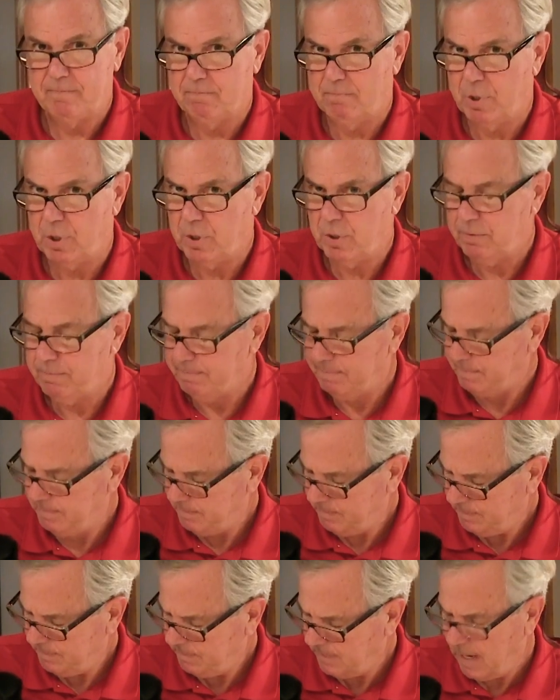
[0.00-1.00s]
burp?
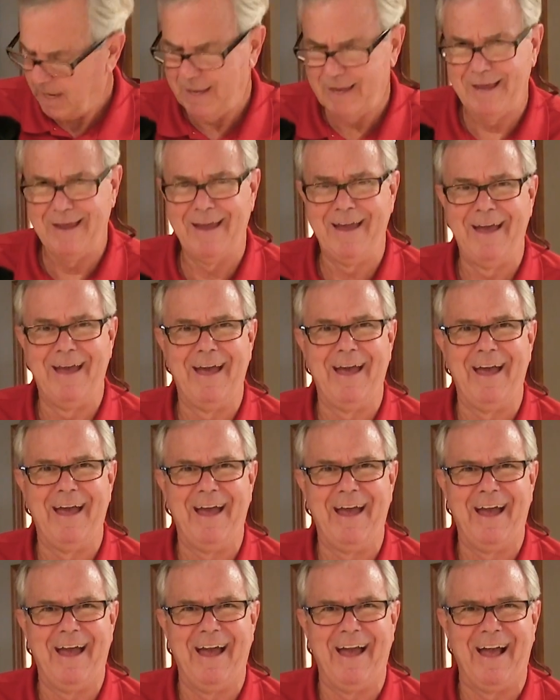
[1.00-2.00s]

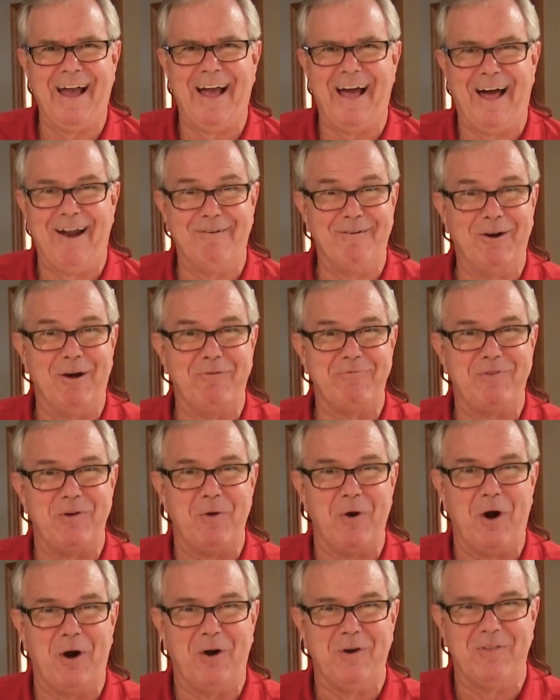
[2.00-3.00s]
I don't know if
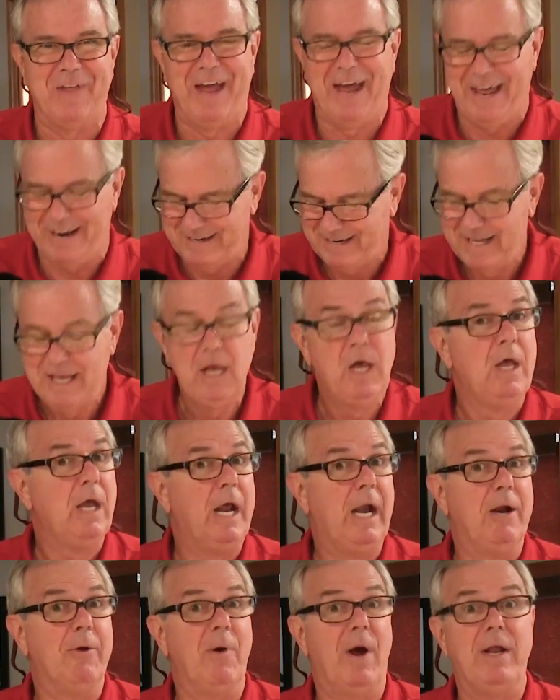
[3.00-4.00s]
you heard that.
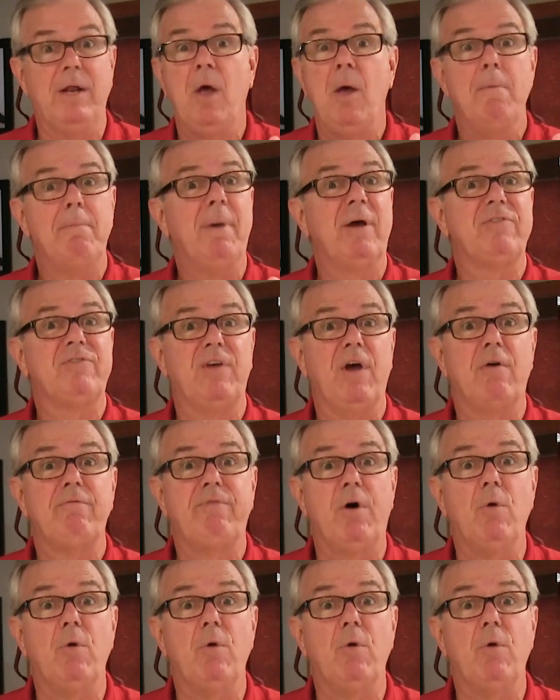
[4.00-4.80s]
Anyway, my cell